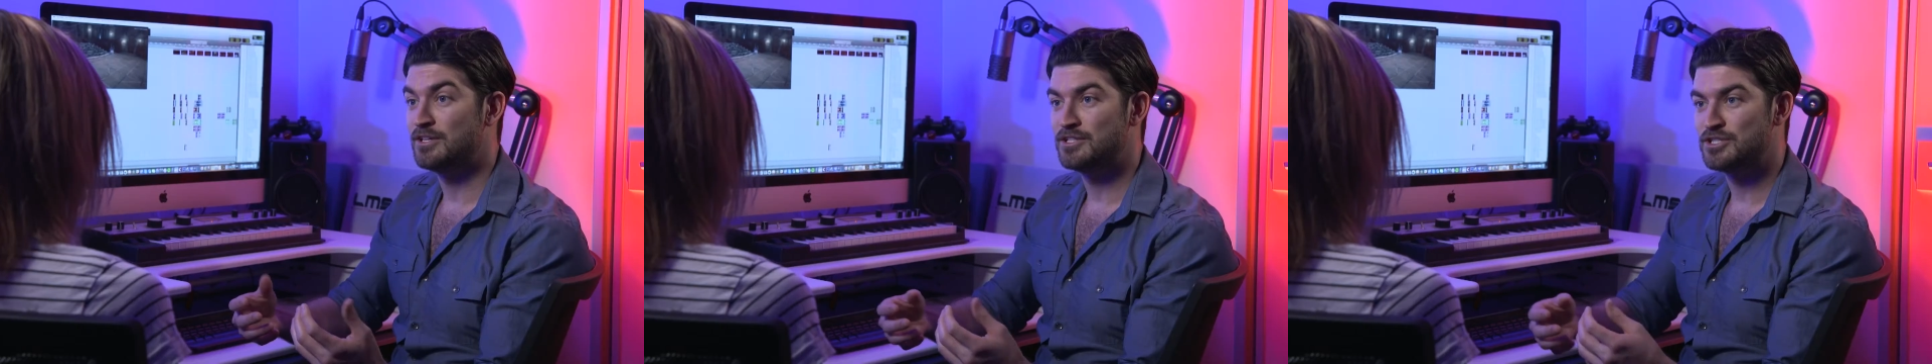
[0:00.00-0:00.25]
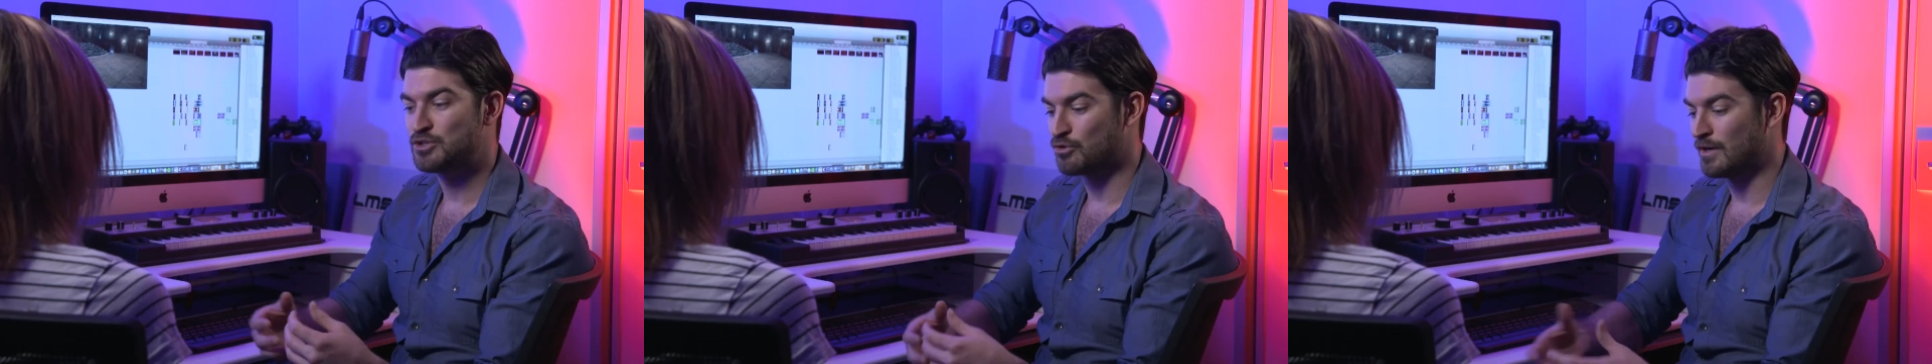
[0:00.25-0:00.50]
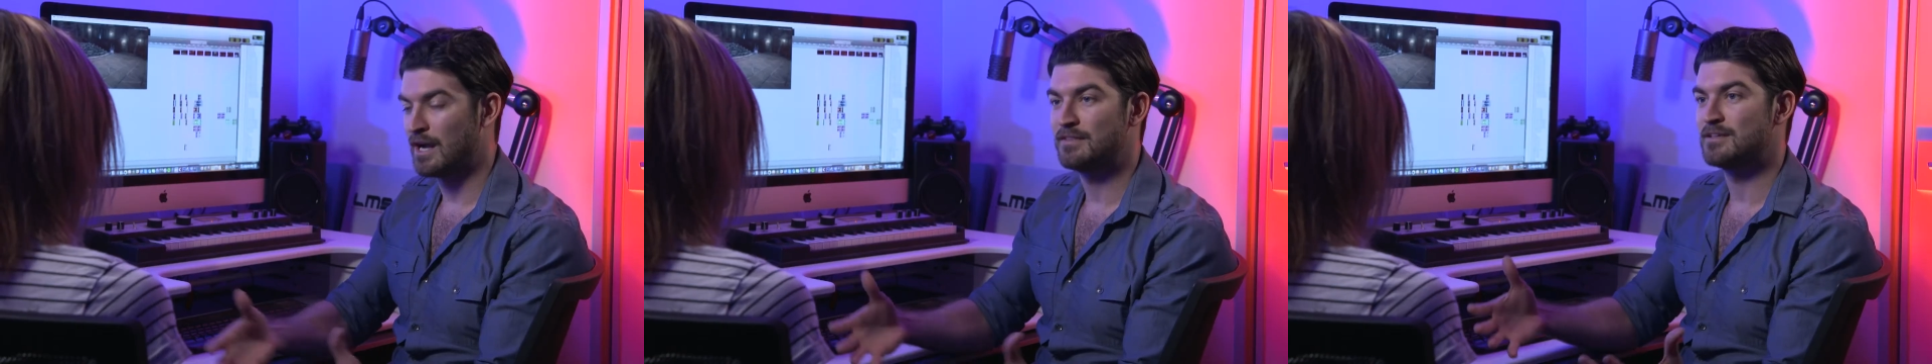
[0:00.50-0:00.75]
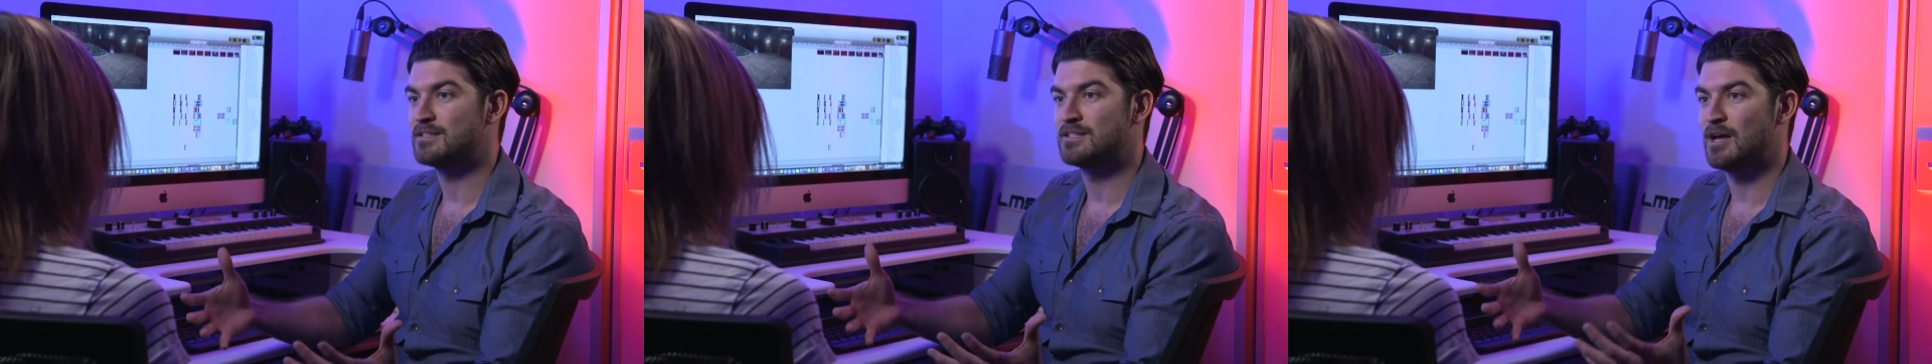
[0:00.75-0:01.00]
can just create
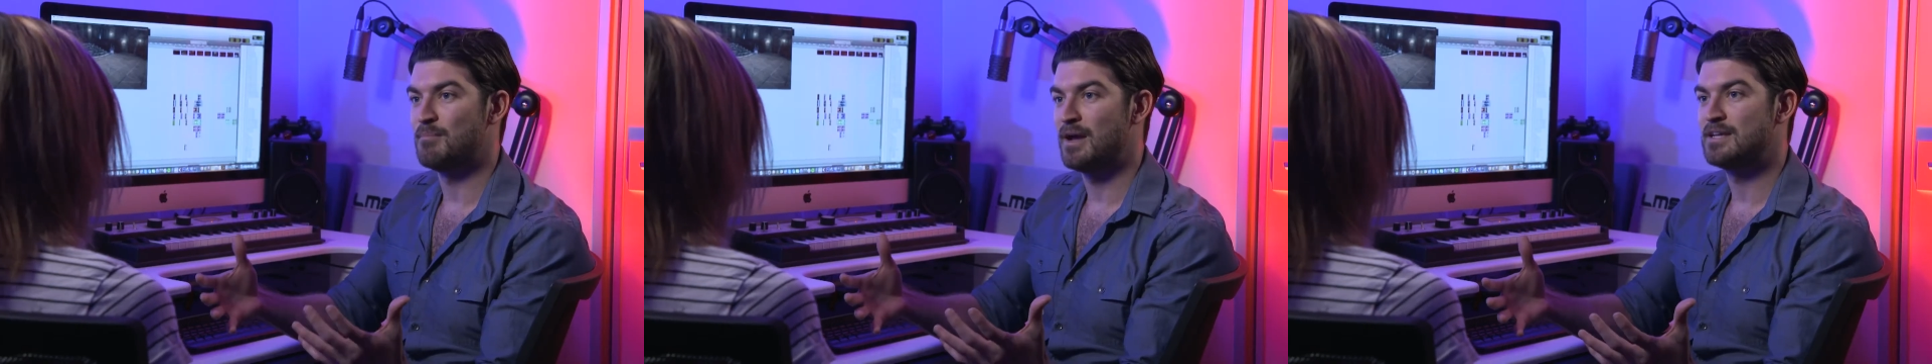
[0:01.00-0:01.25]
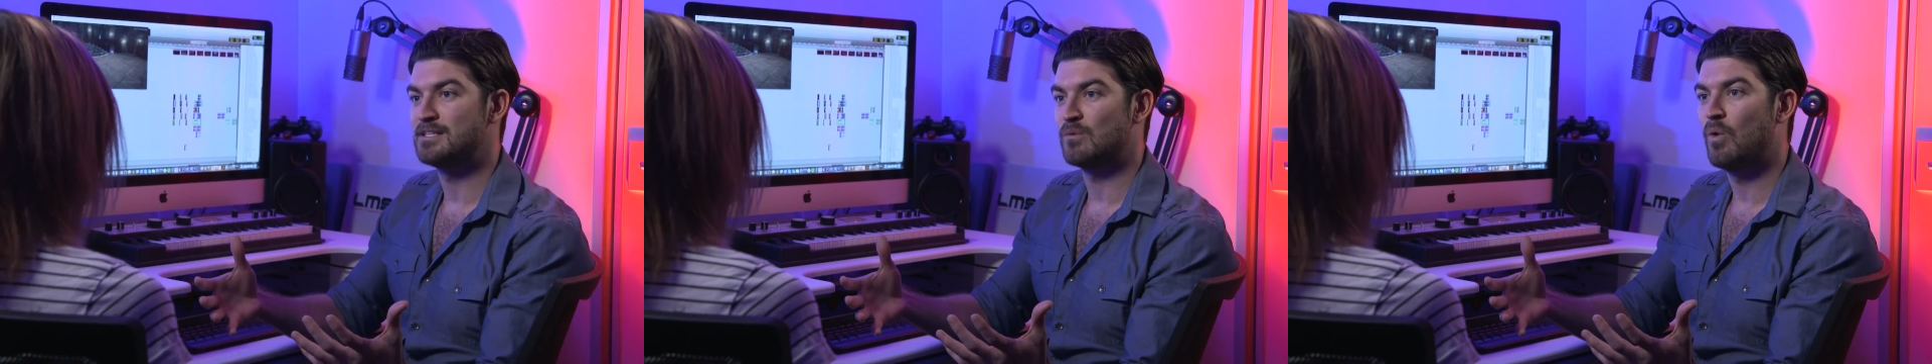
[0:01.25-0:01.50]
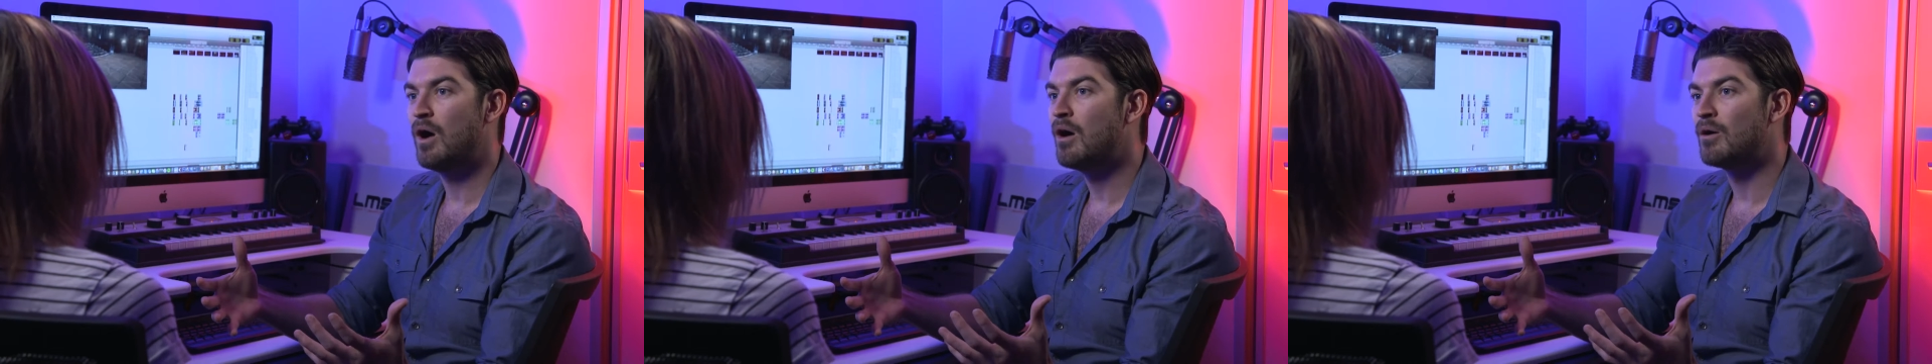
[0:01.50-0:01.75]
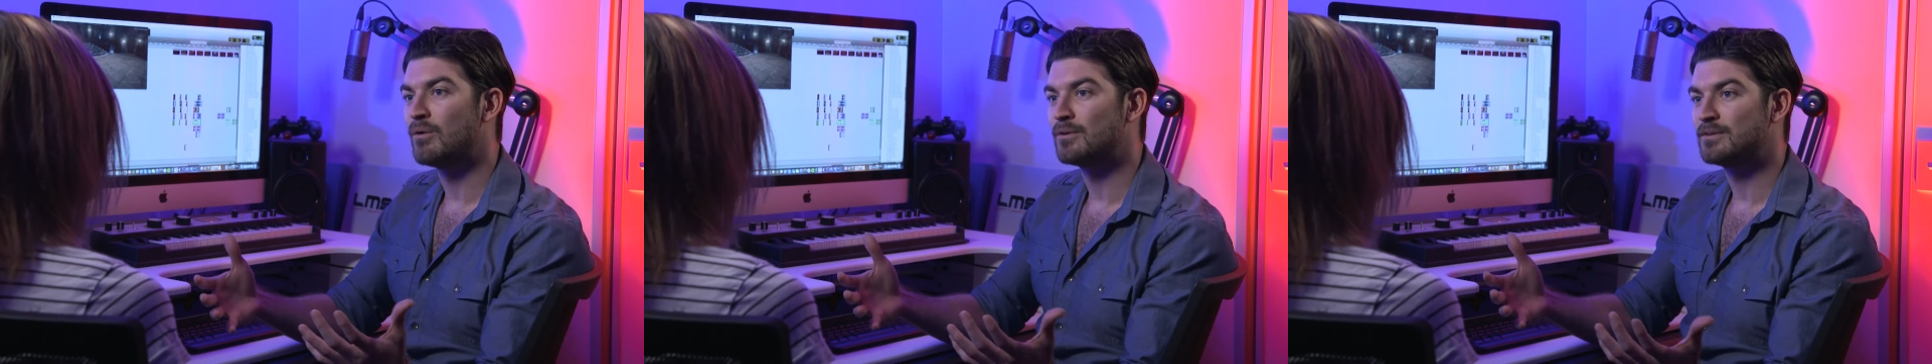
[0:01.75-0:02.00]
this amazing
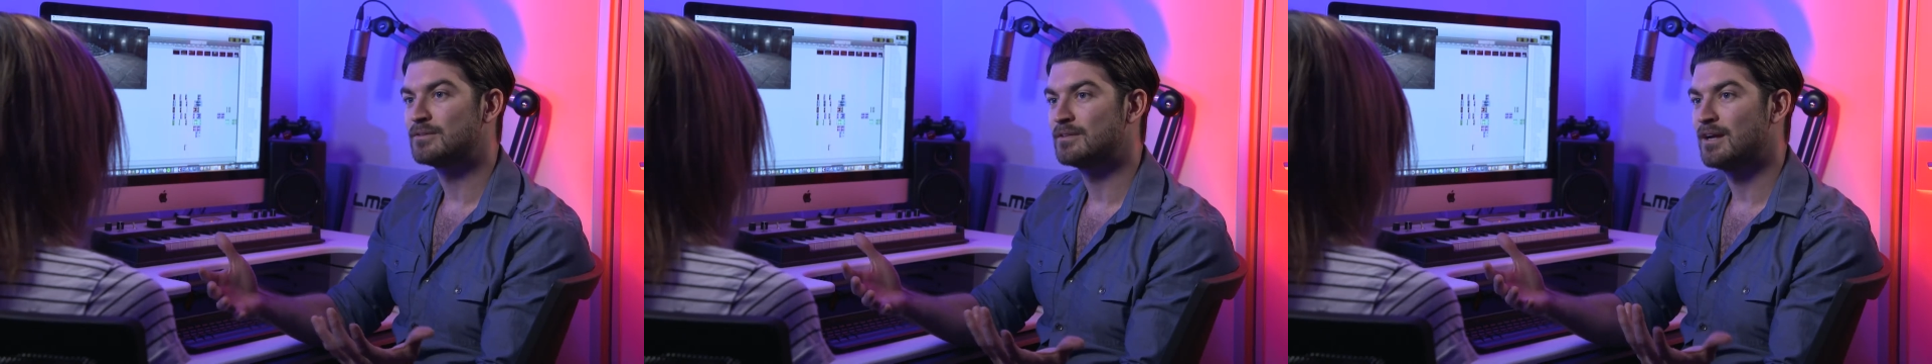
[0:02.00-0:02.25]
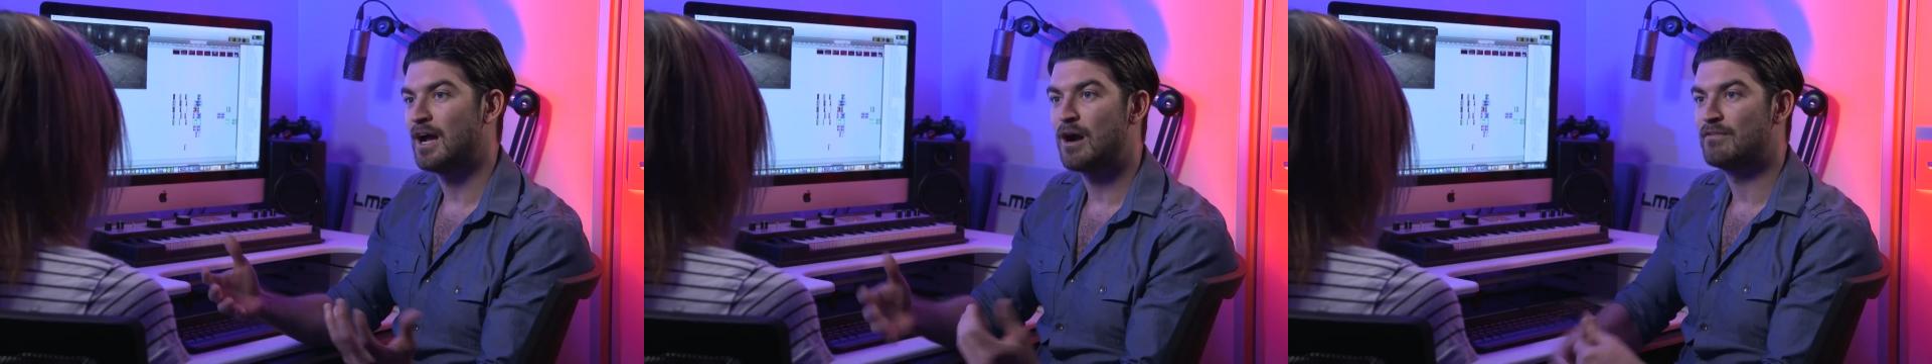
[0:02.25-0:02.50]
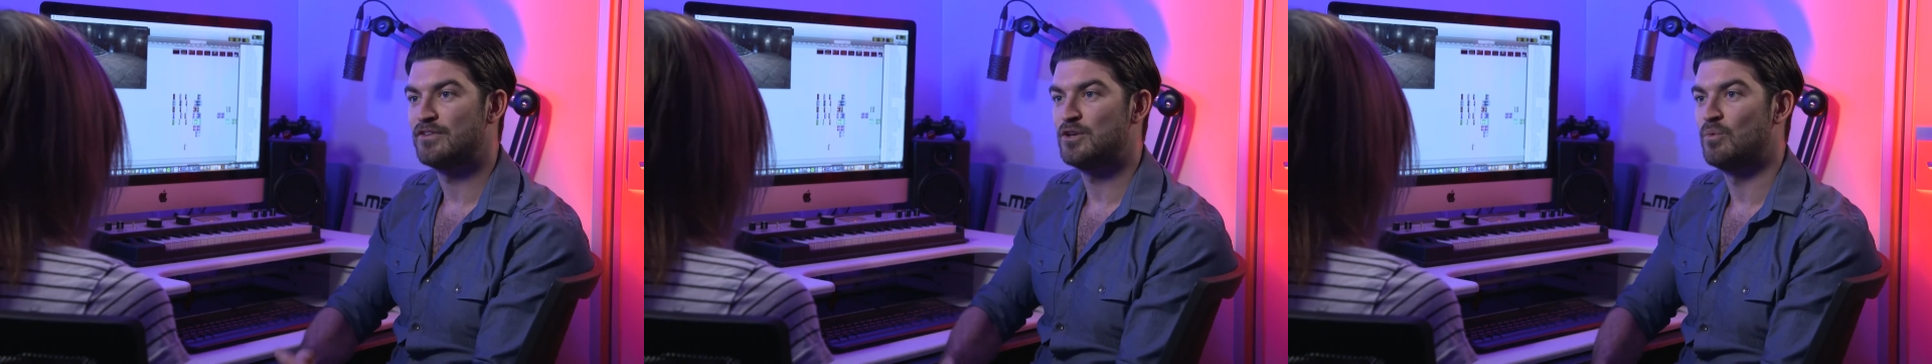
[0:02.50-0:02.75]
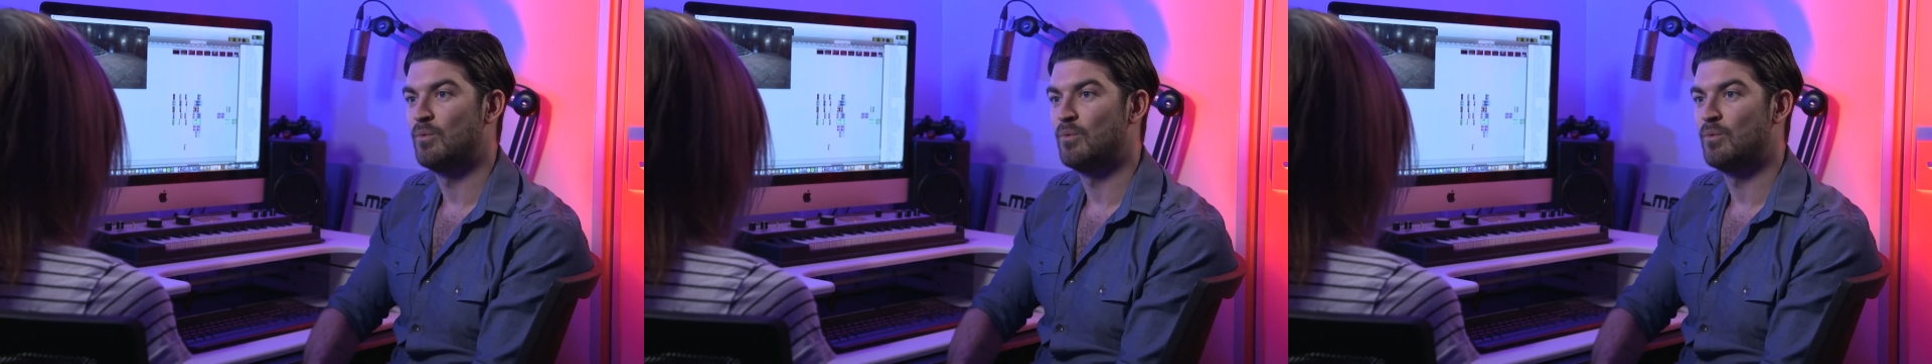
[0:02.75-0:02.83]
world however you